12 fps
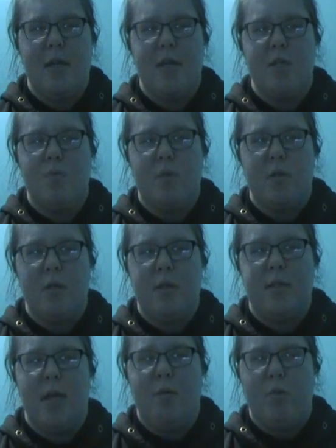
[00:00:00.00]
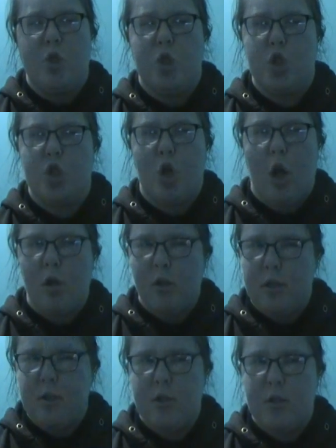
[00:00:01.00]
inside was
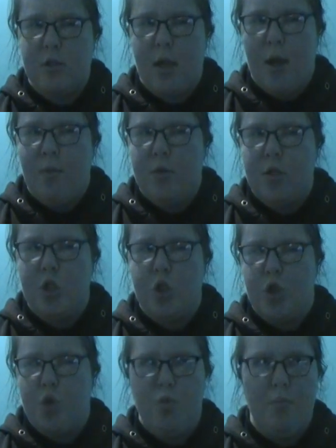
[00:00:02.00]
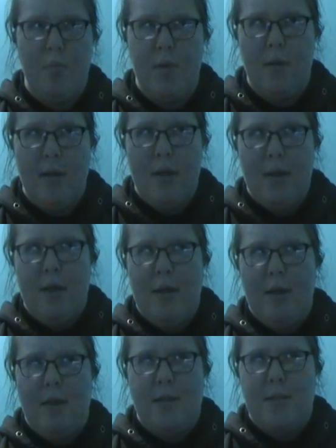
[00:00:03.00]
chocolate, I would assume.
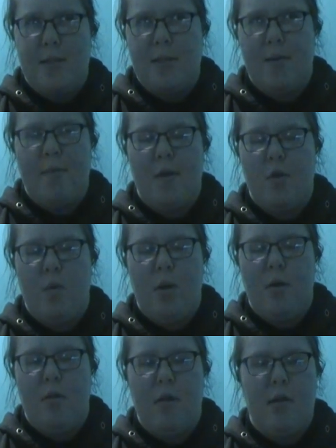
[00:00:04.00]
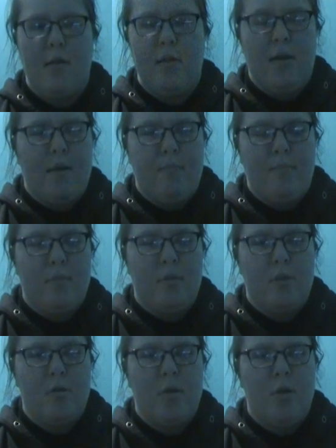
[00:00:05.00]
Unless it's some other weird thing that I
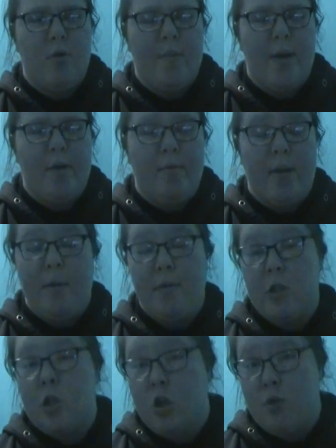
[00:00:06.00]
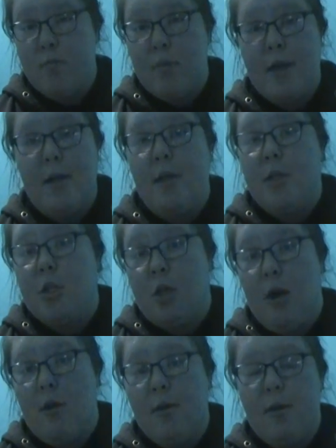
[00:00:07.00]
don't know about, but I would assume that it is
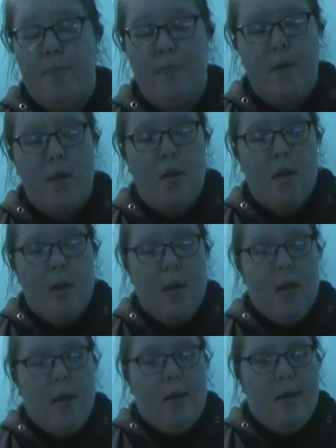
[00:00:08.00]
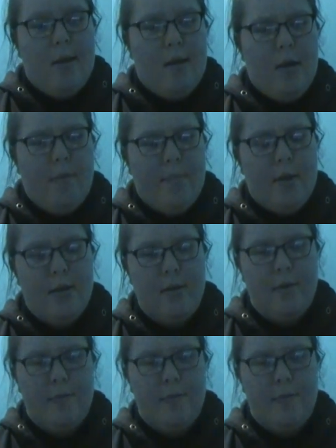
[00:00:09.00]
chocolate. But